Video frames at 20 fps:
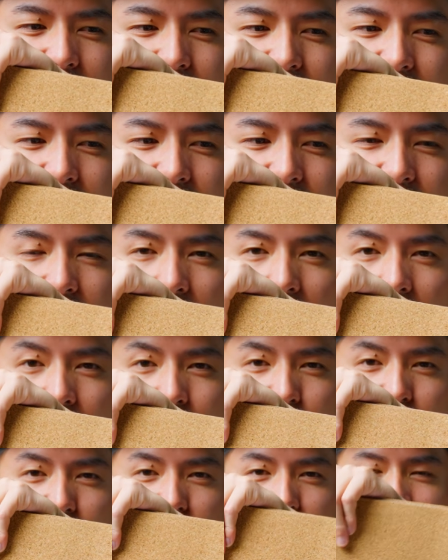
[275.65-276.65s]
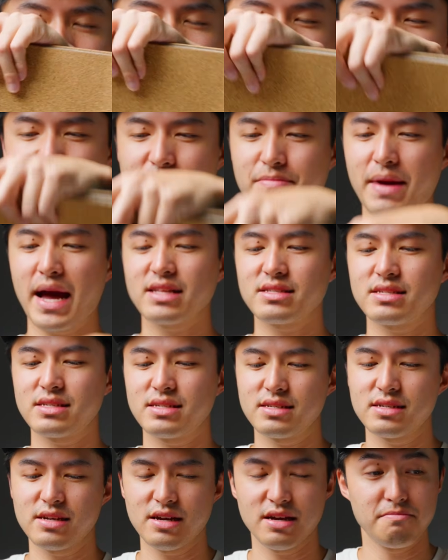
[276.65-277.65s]
the other desk
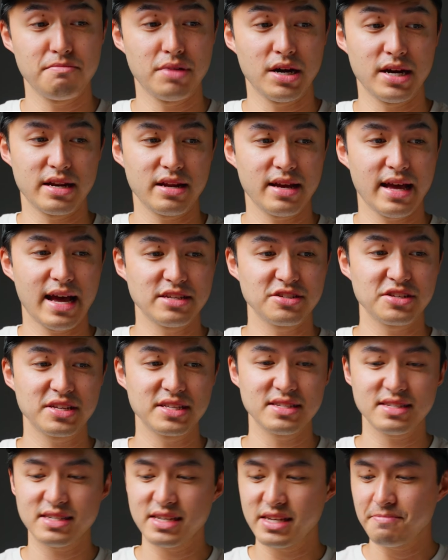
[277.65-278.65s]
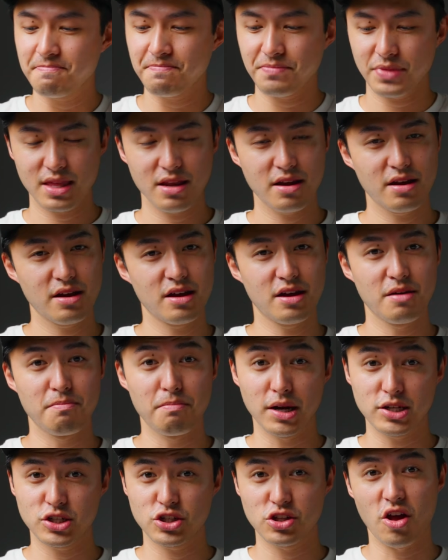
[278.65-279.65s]
mats, but as you can see,
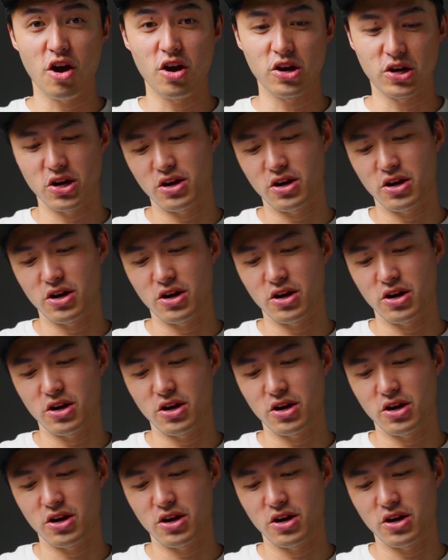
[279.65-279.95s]
much longer.